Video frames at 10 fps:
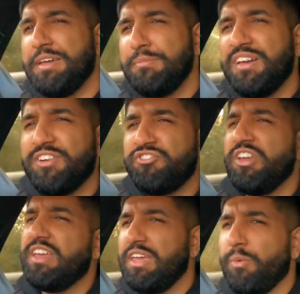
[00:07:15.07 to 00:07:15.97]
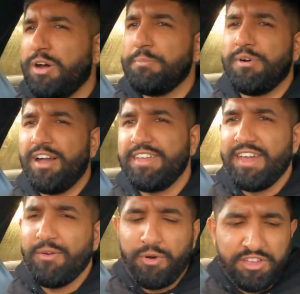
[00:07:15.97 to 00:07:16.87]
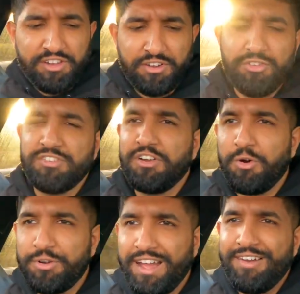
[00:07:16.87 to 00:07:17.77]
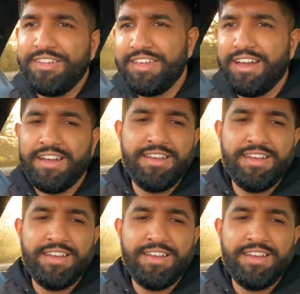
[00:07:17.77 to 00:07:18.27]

Bit of a cheeky one, but yeah, what you're gonna do is you're gonna go down here.